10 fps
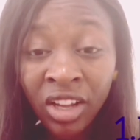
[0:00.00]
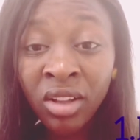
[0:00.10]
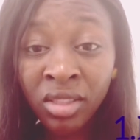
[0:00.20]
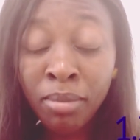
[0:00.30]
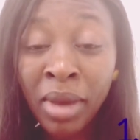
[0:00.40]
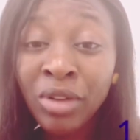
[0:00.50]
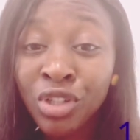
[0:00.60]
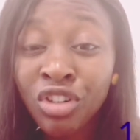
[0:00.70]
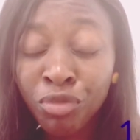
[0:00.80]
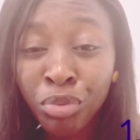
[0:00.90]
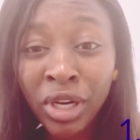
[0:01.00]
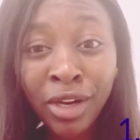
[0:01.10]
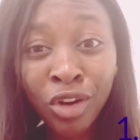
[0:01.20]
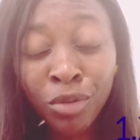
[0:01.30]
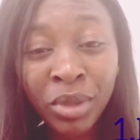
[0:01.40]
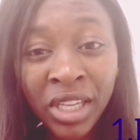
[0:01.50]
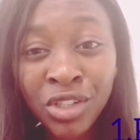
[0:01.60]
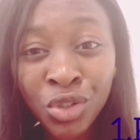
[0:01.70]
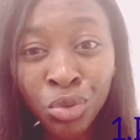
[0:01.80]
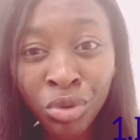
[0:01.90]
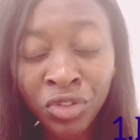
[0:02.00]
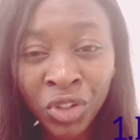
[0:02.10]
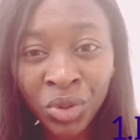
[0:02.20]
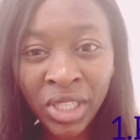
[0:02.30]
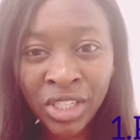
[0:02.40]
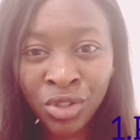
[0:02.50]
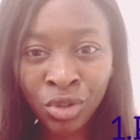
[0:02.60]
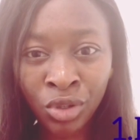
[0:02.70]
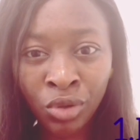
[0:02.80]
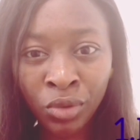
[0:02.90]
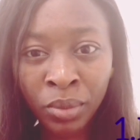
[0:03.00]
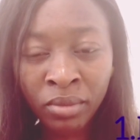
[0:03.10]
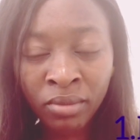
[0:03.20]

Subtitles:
on the mountain of prayer, God begins to reveal things to you.